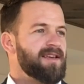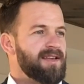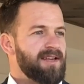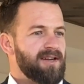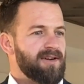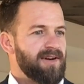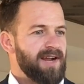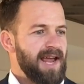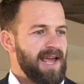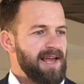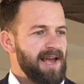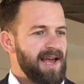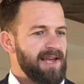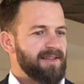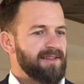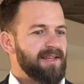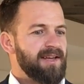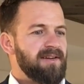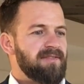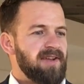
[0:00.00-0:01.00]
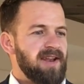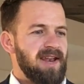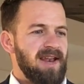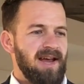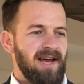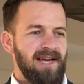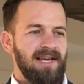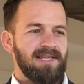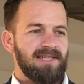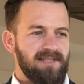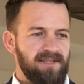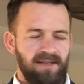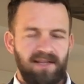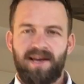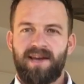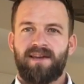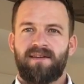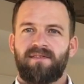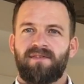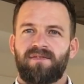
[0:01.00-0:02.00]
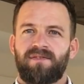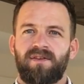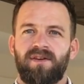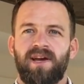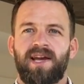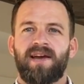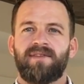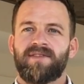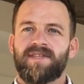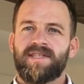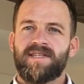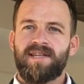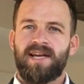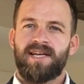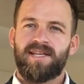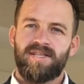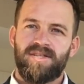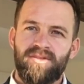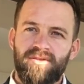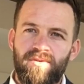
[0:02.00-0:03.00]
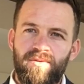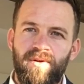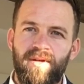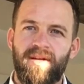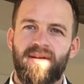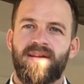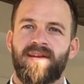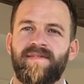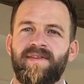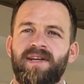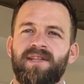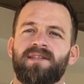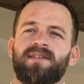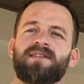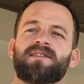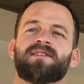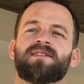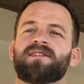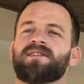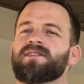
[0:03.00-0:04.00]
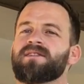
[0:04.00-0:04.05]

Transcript: You know, I live a nice life. You know, I have this nice suit on, I've got this